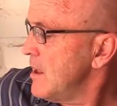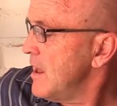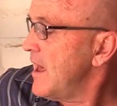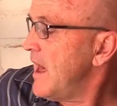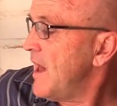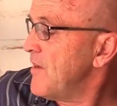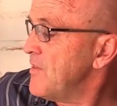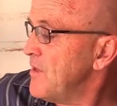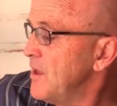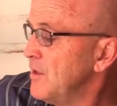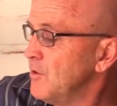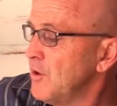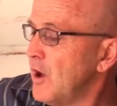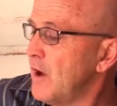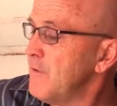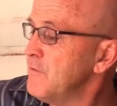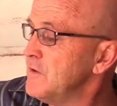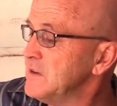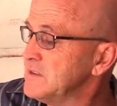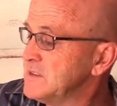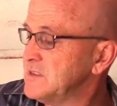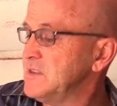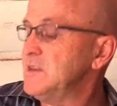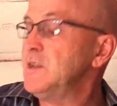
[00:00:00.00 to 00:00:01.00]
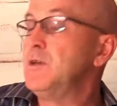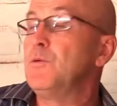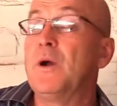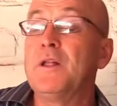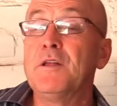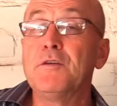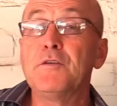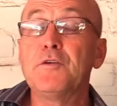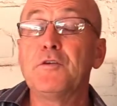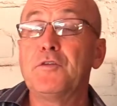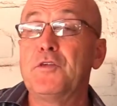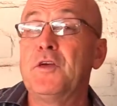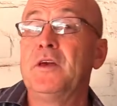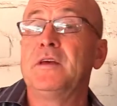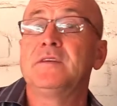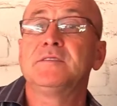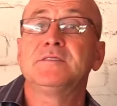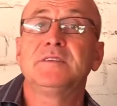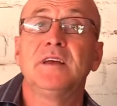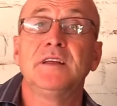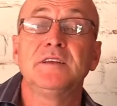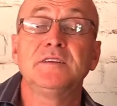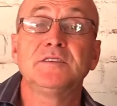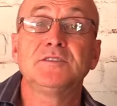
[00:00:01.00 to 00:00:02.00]
And then obviously one of the things
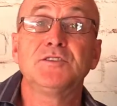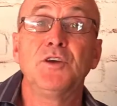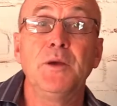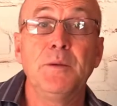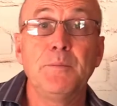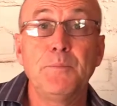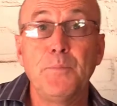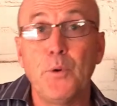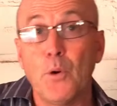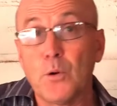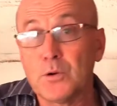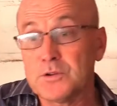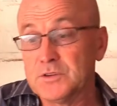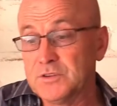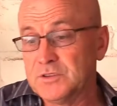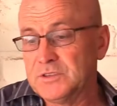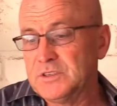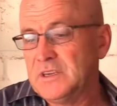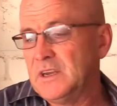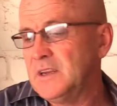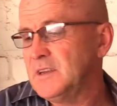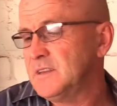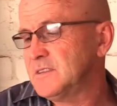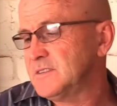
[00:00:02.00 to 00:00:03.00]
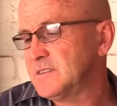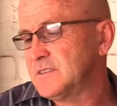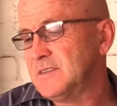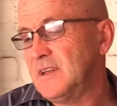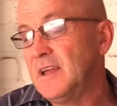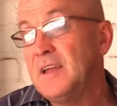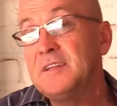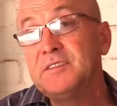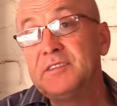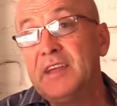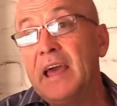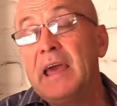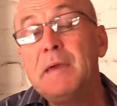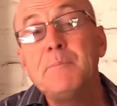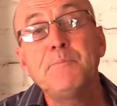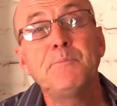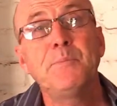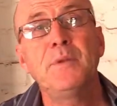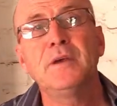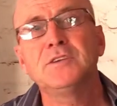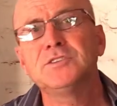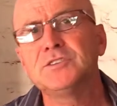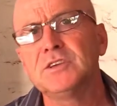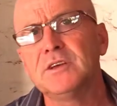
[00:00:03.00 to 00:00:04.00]
that is so important is a tape
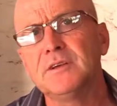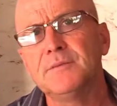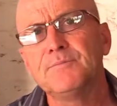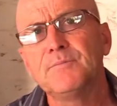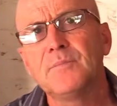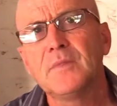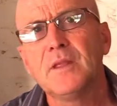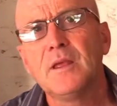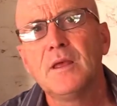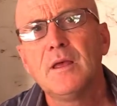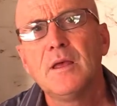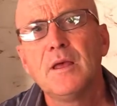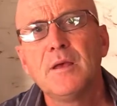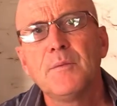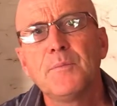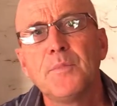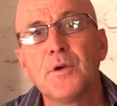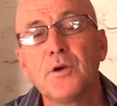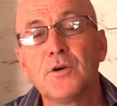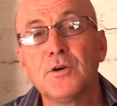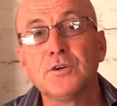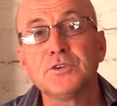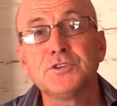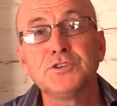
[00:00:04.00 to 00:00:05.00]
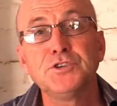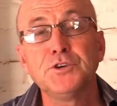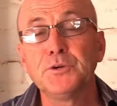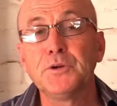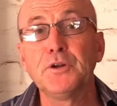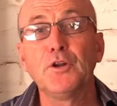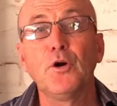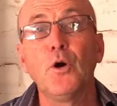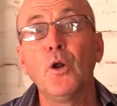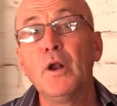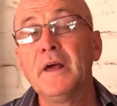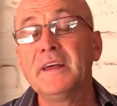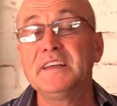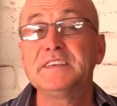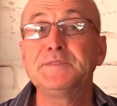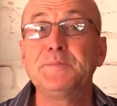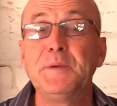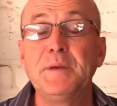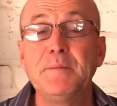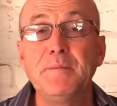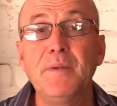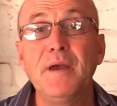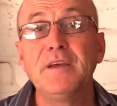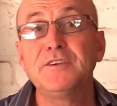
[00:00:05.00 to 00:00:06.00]
measure, because you'll always
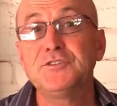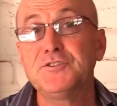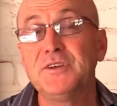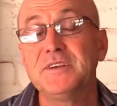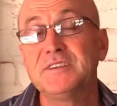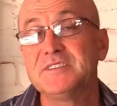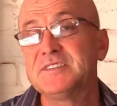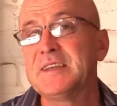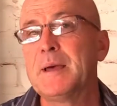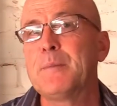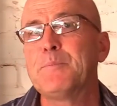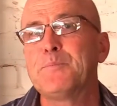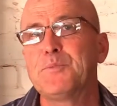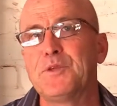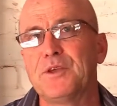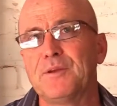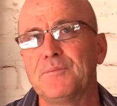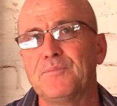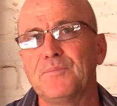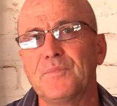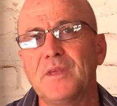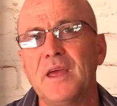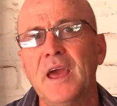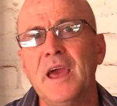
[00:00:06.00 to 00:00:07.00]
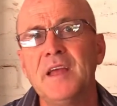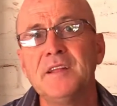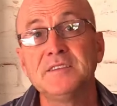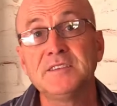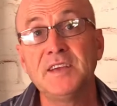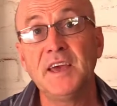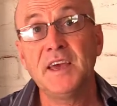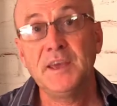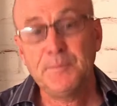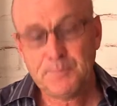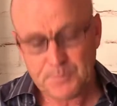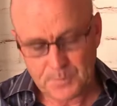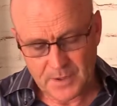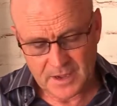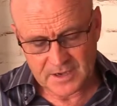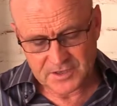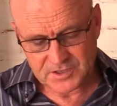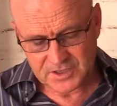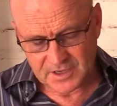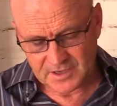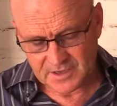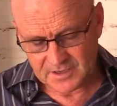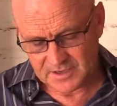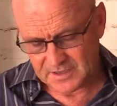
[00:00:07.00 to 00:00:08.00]
be measuring something, and a tape
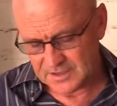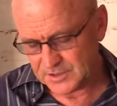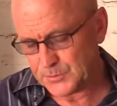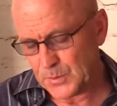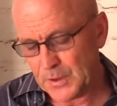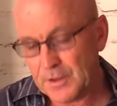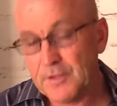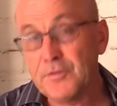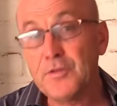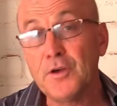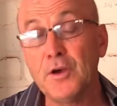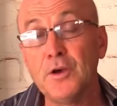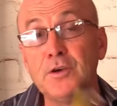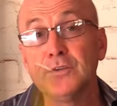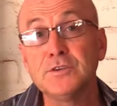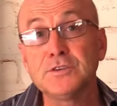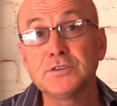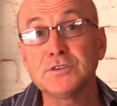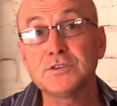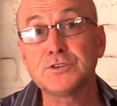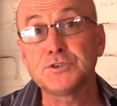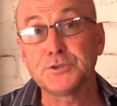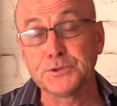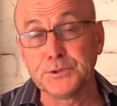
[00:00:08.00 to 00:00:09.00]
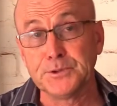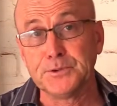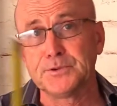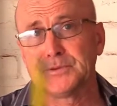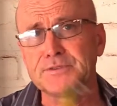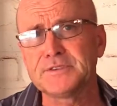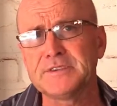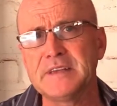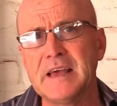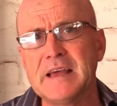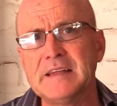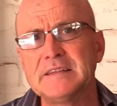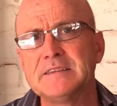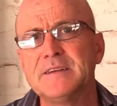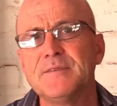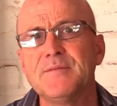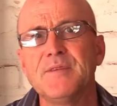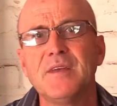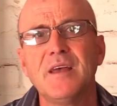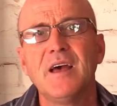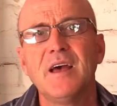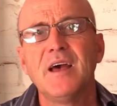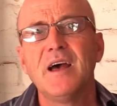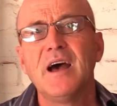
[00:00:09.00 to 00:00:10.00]
measure is one of those tools that
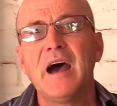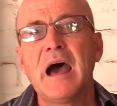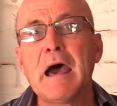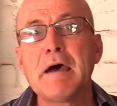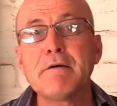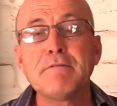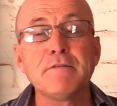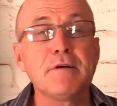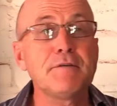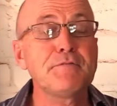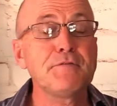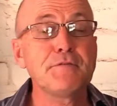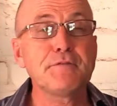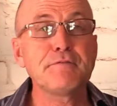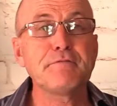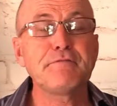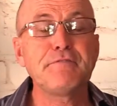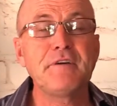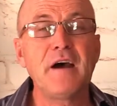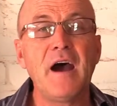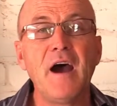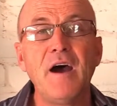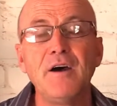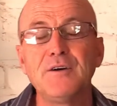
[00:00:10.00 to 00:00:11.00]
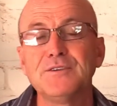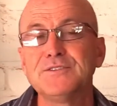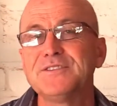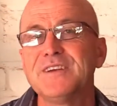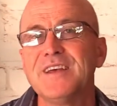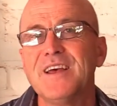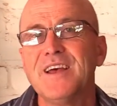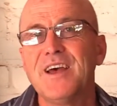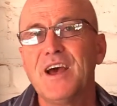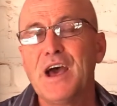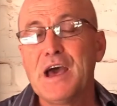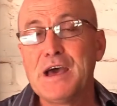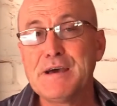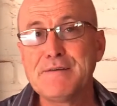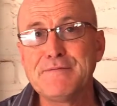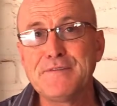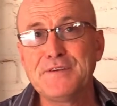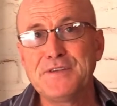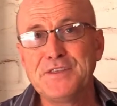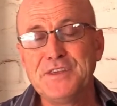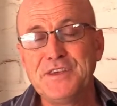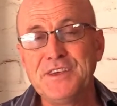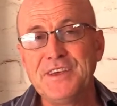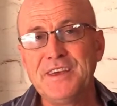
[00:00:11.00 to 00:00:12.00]
I've often found
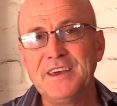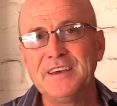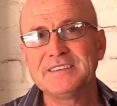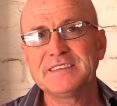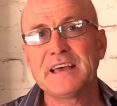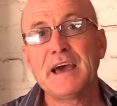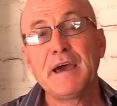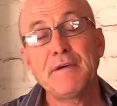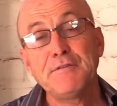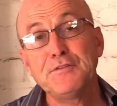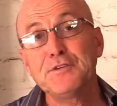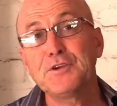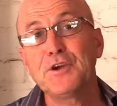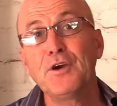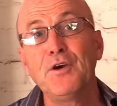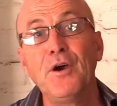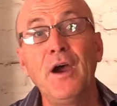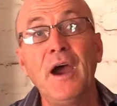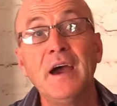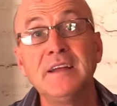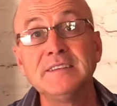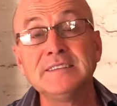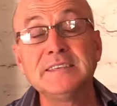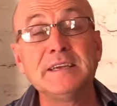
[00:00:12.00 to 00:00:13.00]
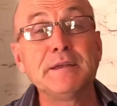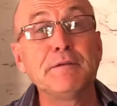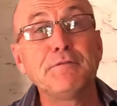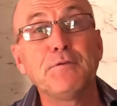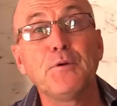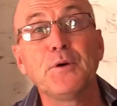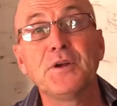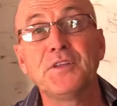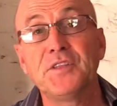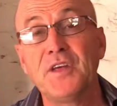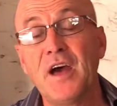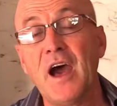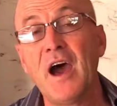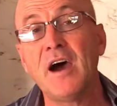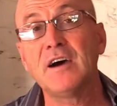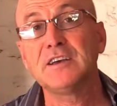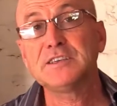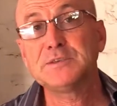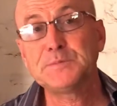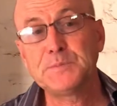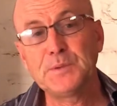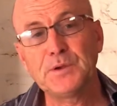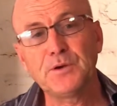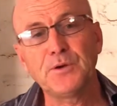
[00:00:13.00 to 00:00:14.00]
over the years I have to go hunting for in the
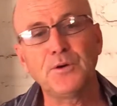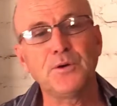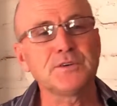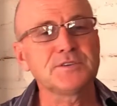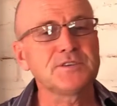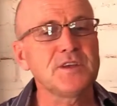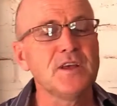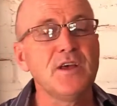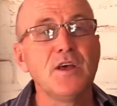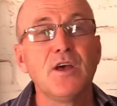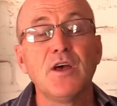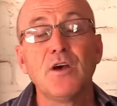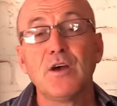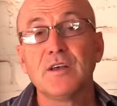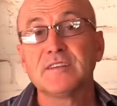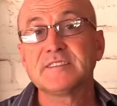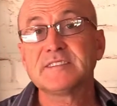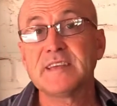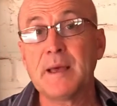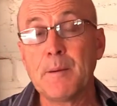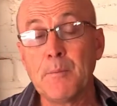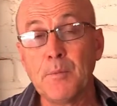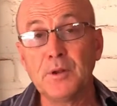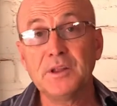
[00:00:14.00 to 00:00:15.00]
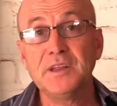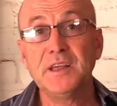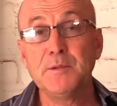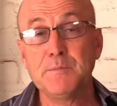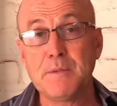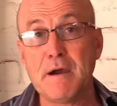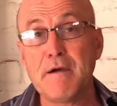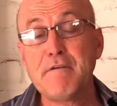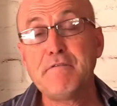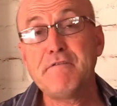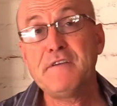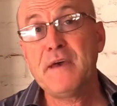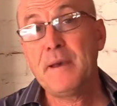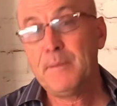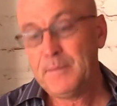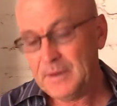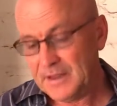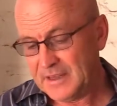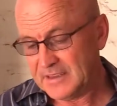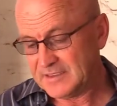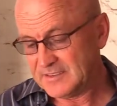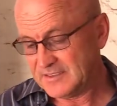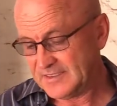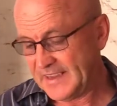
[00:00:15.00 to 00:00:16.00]
house, because somebody in my
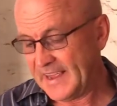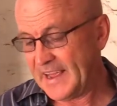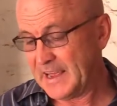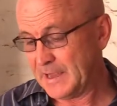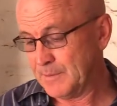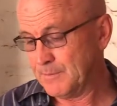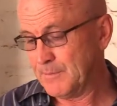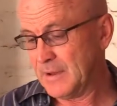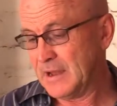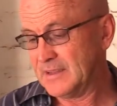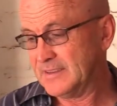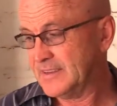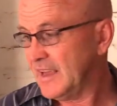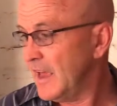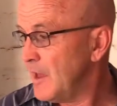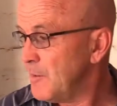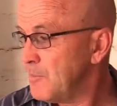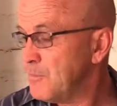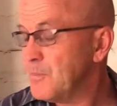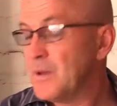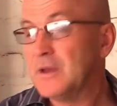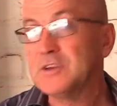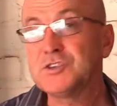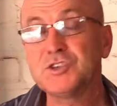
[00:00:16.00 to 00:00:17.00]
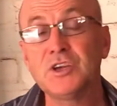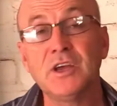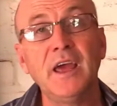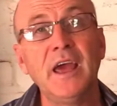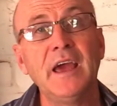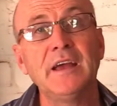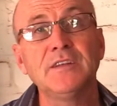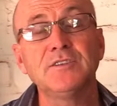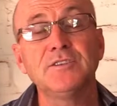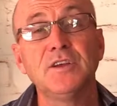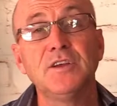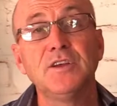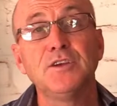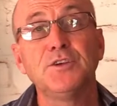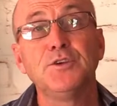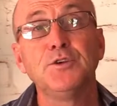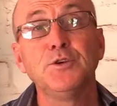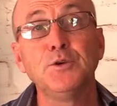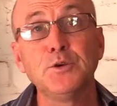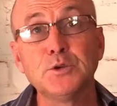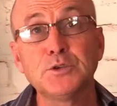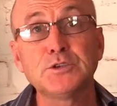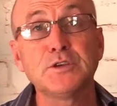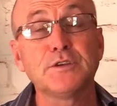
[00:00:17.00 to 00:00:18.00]
family has taken my tape measure and
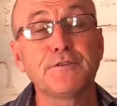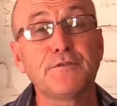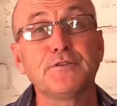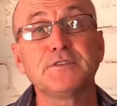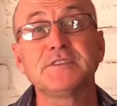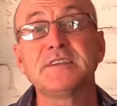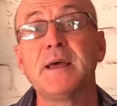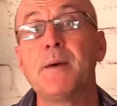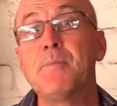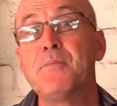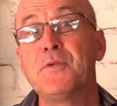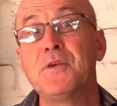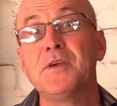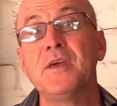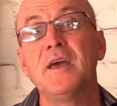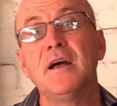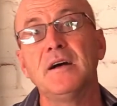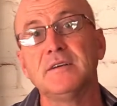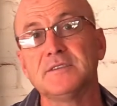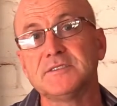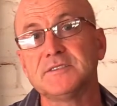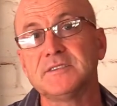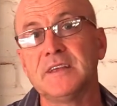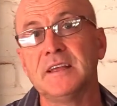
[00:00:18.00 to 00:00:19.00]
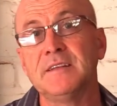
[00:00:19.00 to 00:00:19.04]
used it for something else.